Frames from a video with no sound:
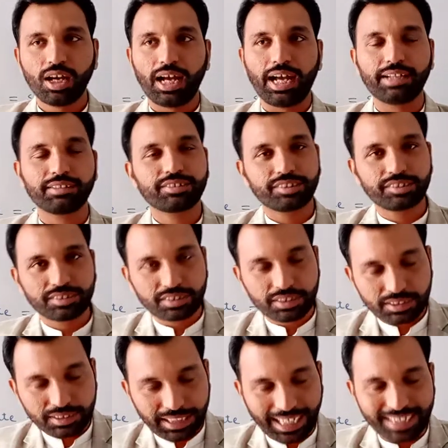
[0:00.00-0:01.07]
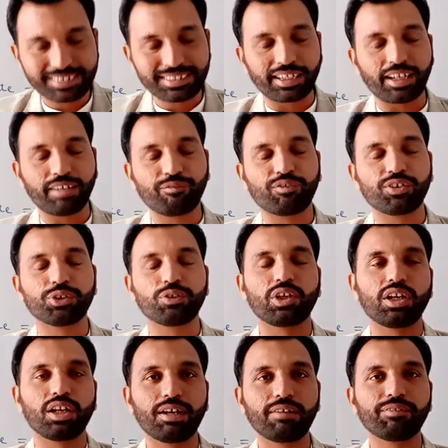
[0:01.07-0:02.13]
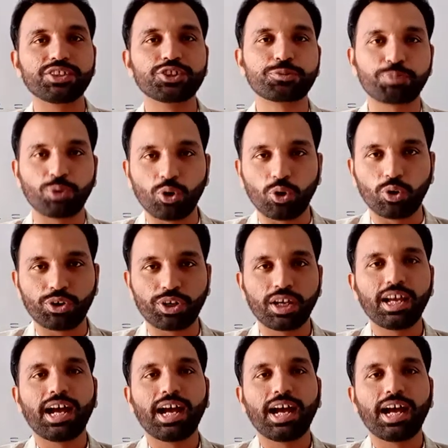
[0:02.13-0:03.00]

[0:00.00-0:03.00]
And thanks again for your love and support,